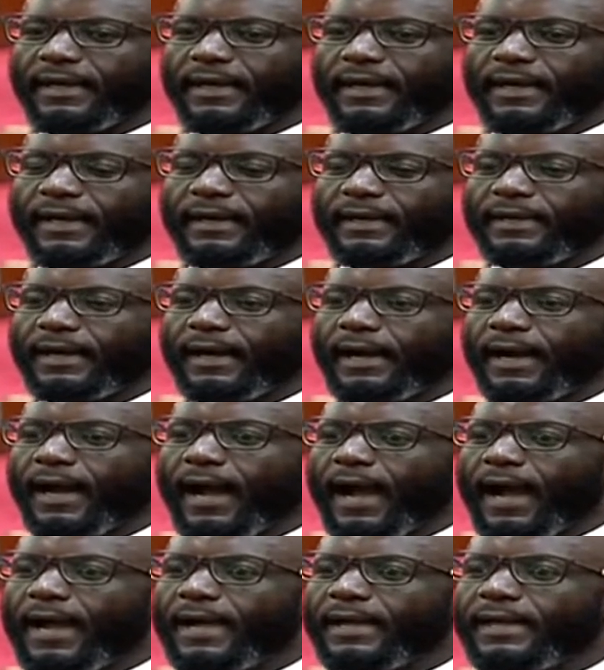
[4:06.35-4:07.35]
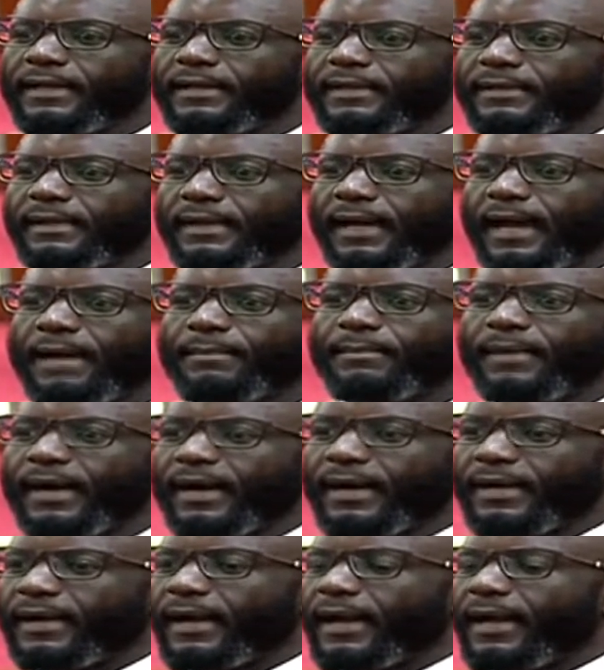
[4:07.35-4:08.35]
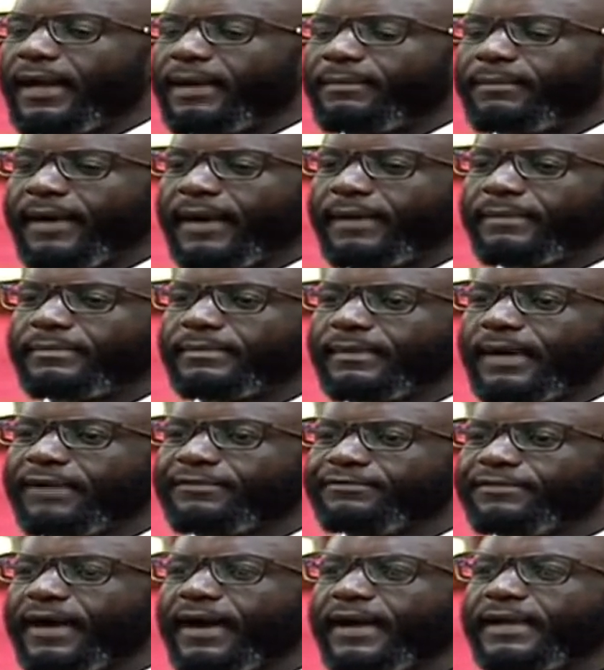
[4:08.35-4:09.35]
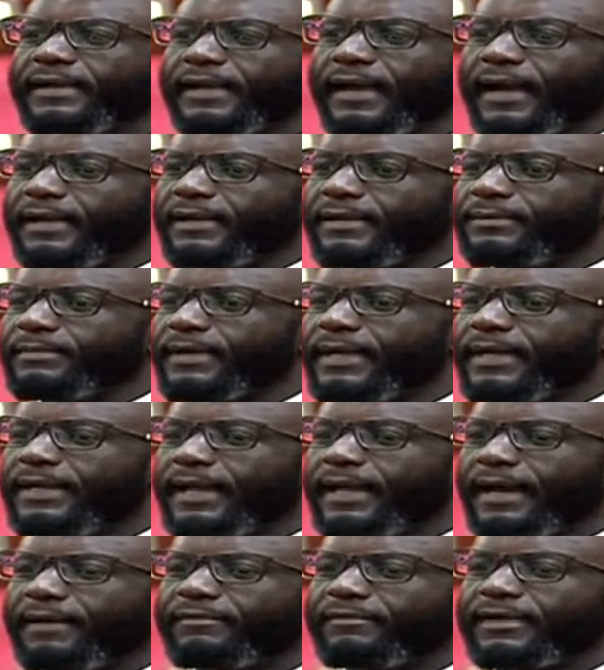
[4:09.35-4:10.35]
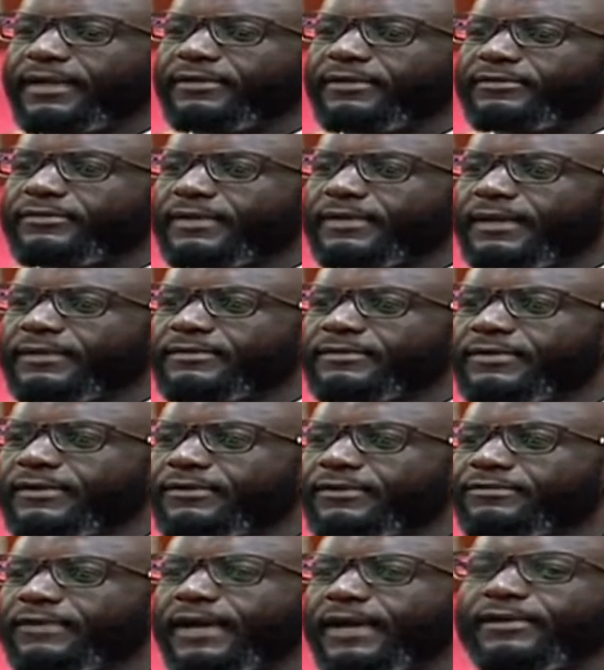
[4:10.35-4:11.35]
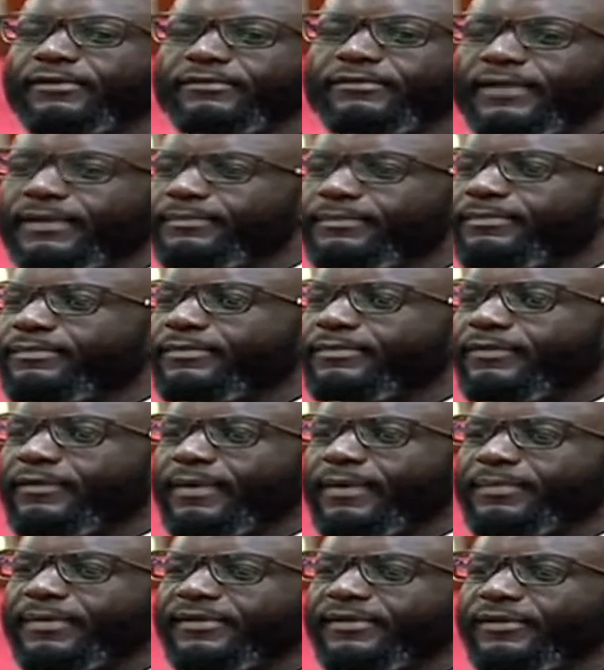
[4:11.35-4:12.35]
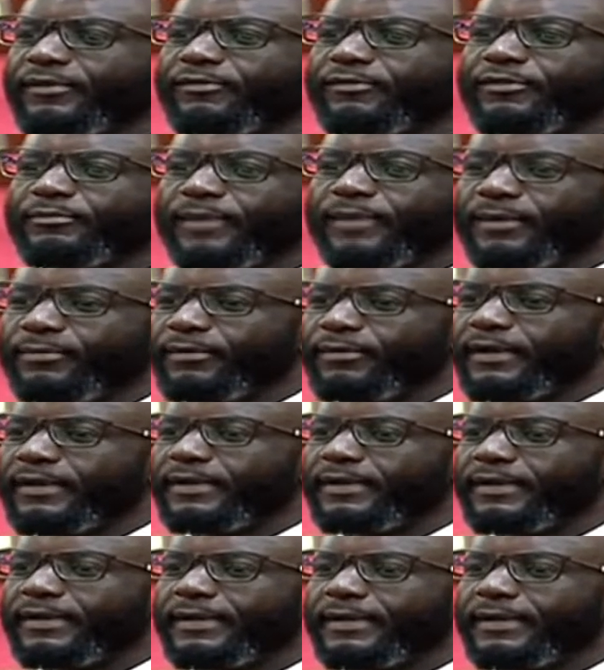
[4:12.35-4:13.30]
I am a fan. I remain a very strong fan of the former president of Zimbabwe,